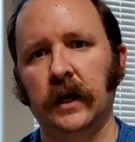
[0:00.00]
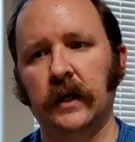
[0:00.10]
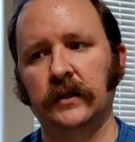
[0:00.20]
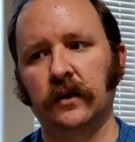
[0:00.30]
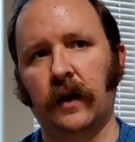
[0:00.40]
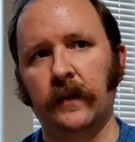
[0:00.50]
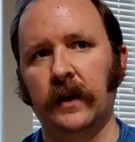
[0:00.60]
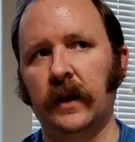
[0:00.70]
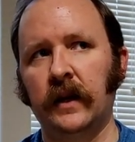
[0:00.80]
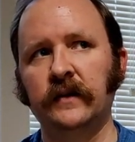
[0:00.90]

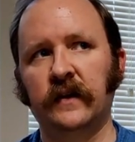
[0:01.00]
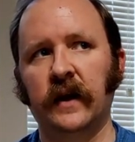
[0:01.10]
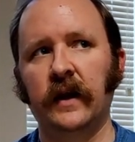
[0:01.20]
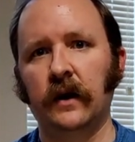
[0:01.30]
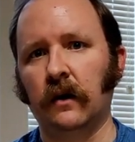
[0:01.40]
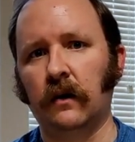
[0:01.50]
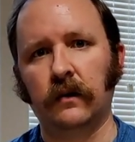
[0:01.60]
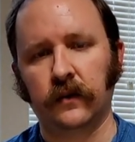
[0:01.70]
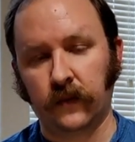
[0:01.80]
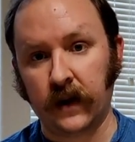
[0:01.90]
It is hitting
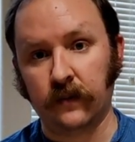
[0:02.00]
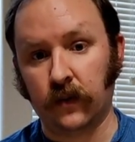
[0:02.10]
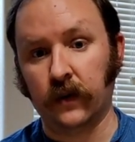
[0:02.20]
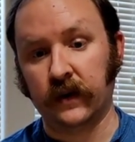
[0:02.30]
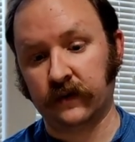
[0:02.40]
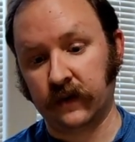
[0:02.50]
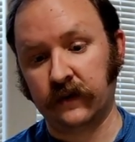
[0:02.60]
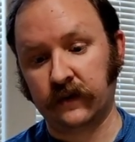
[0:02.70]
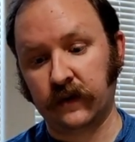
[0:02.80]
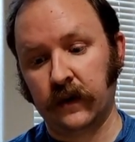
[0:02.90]
all the right points.
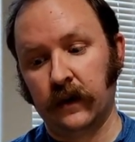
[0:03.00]
It's